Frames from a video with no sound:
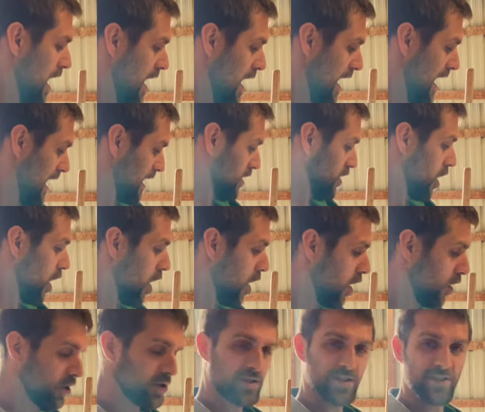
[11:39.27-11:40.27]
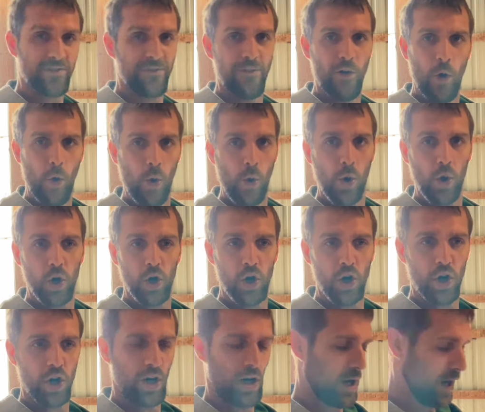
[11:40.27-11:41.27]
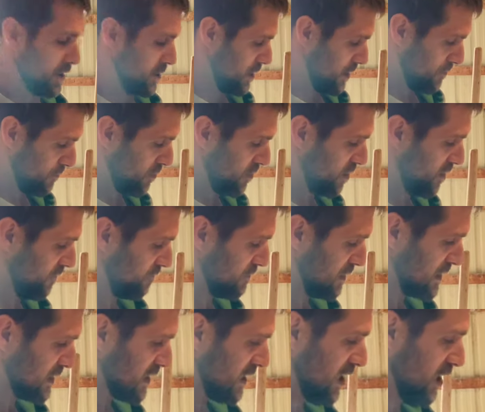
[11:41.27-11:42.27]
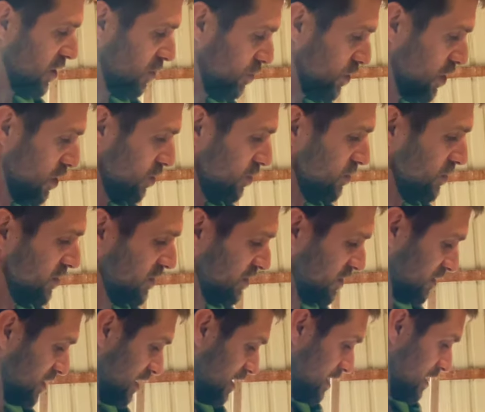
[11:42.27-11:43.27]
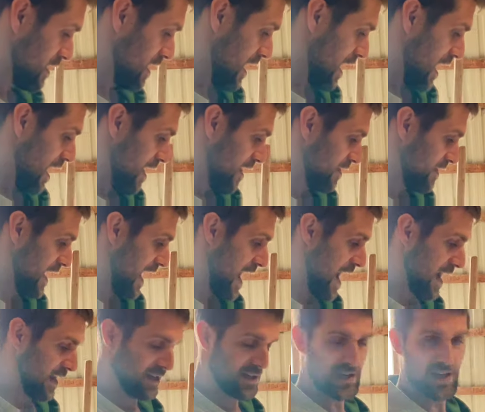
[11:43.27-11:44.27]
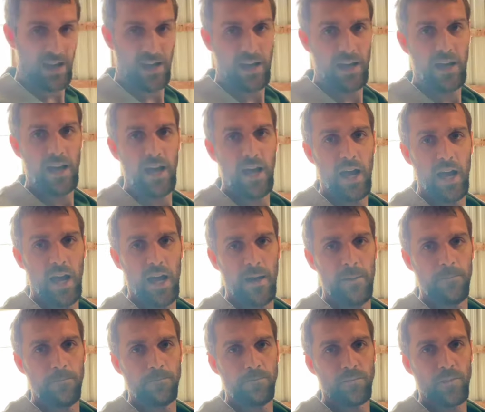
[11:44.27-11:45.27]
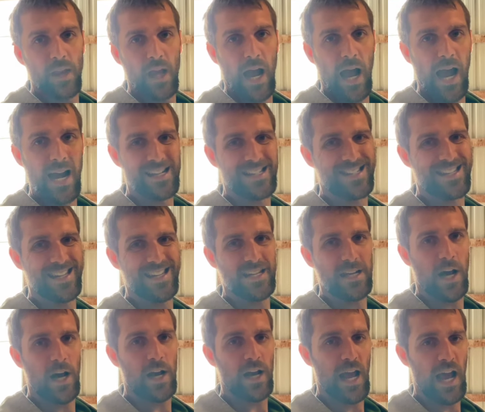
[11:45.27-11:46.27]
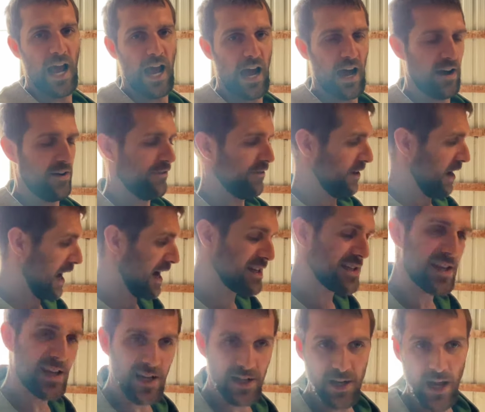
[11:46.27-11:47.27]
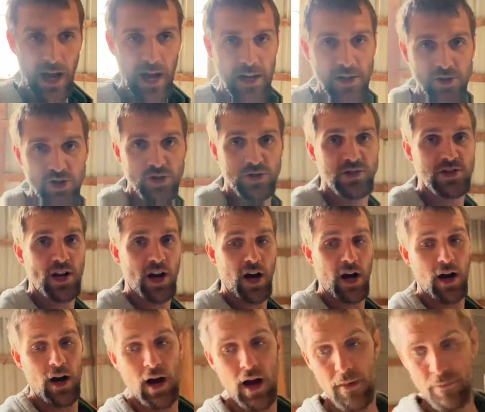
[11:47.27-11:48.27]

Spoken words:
It calls for a number of materials that I did not have. I did, as you saw, I